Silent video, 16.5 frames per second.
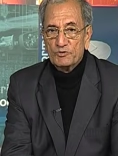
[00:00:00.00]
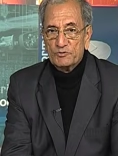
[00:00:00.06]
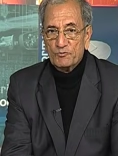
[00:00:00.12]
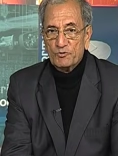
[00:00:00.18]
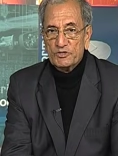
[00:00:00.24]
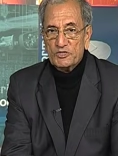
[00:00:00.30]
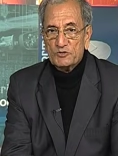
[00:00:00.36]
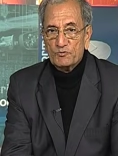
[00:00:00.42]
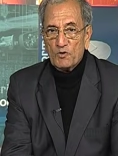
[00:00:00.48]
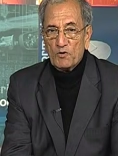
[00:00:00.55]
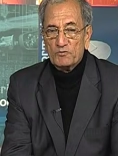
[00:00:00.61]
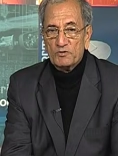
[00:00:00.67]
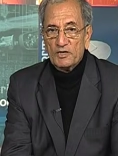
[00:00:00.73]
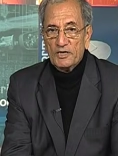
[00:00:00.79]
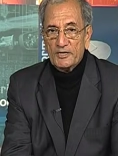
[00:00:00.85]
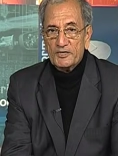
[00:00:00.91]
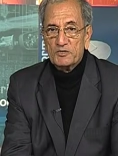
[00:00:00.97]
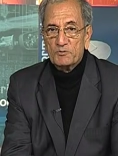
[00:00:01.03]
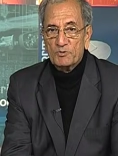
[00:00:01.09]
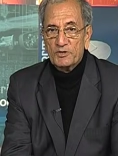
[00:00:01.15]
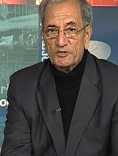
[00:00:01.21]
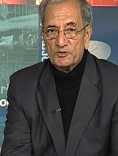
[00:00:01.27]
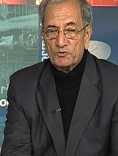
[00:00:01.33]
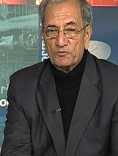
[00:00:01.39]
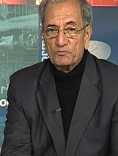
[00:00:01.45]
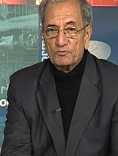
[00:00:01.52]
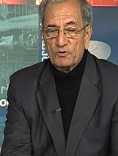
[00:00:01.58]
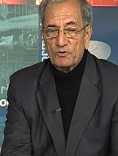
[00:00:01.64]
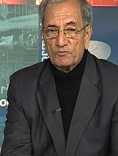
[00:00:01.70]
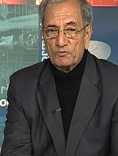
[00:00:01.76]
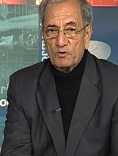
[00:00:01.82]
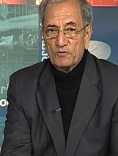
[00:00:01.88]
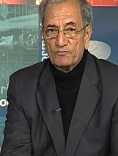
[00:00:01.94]
which, which, is one of the later plays of,
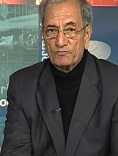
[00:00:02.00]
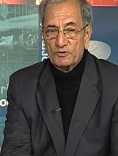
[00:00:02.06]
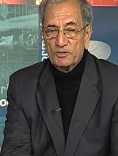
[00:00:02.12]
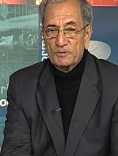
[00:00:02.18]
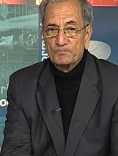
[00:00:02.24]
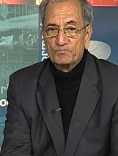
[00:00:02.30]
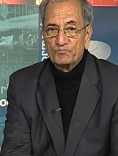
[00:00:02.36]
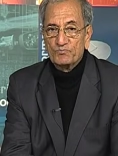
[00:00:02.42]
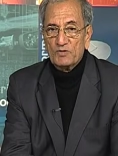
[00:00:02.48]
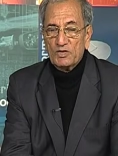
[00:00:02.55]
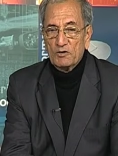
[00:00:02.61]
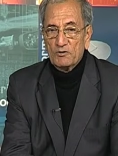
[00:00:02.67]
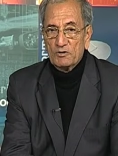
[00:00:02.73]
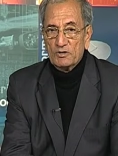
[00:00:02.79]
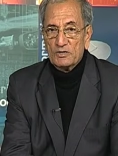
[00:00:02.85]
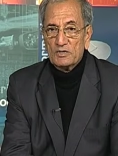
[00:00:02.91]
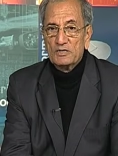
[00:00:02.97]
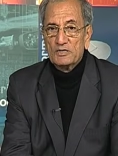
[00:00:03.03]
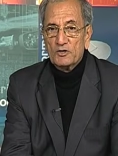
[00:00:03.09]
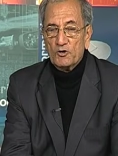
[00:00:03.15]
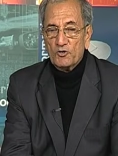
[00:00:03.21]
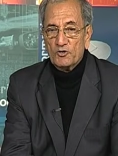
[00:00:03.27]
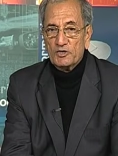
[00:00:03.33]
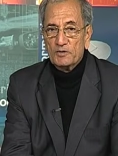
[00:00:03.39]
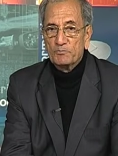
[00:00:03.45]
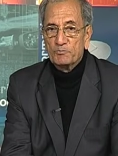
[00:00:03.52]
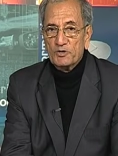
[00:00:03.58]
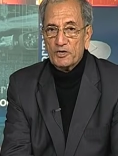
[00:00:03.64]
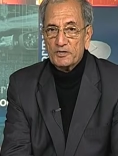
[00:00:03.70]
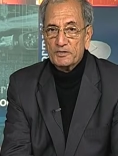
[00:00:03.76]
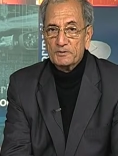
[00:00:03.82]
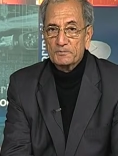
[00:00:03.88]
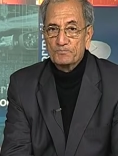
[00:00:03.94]
of, of uh, our
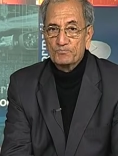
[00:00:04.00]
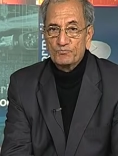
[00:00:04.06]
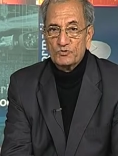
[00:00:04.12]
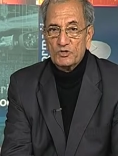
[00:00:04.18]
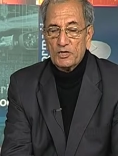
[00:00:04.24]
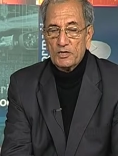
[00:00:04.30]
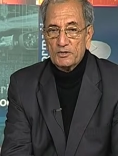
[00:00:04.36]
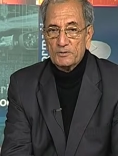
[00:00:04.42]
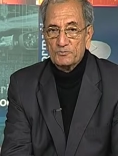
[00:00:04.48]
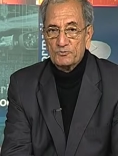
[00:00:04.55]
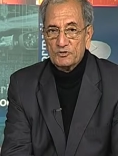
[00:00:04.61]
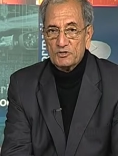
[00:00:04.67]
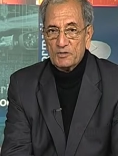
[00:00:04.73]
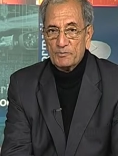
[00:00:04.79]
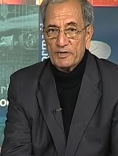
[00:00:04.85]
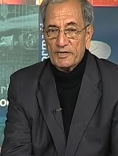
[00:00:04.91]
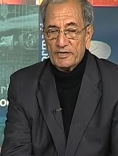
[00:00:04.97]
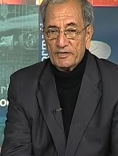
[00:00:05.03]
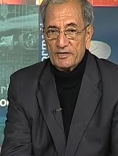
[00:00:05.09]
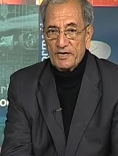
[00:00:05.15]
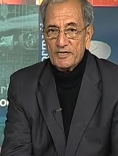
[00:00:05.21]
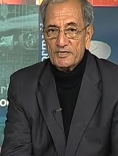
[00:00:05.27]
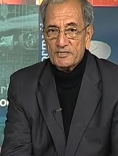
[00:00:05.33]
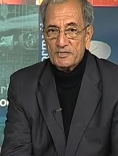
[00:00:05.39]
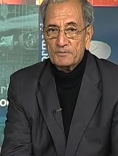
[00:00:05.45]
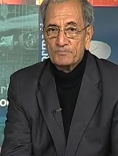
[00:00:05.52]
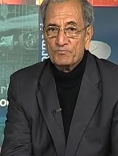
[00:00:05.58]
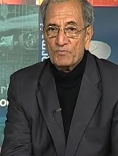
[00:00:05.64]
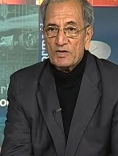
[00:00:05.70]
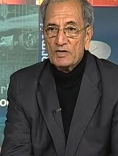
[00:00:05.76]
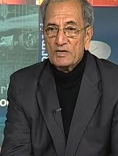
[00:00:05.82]
contemporary uh, dramatic writer.